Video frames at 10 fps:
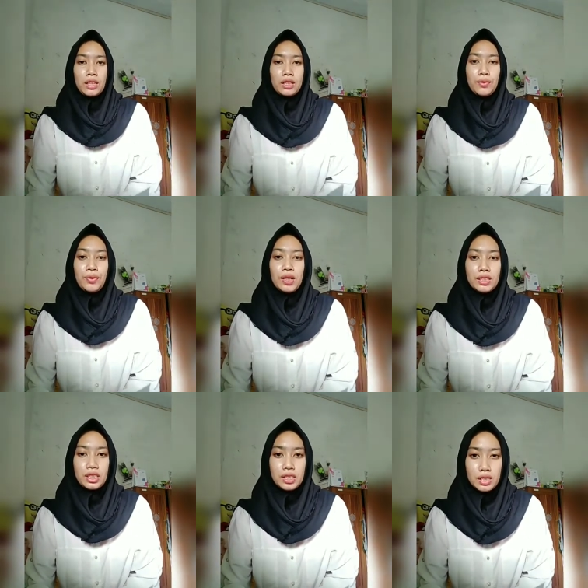The
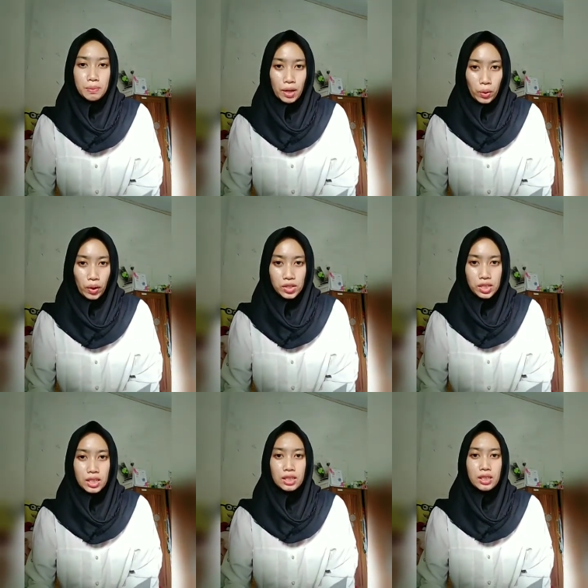first is display
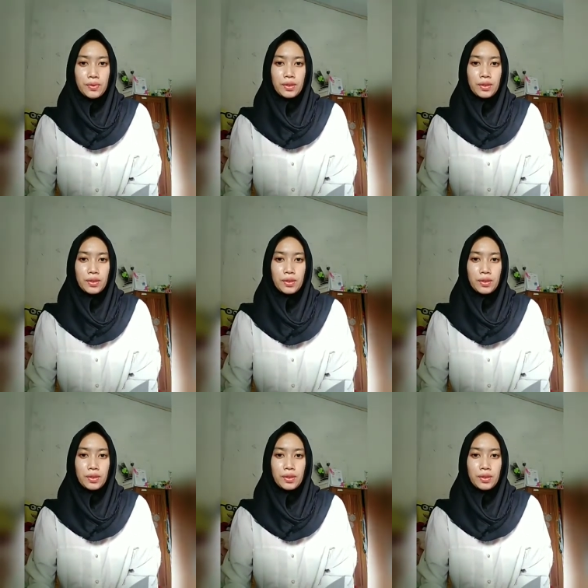question.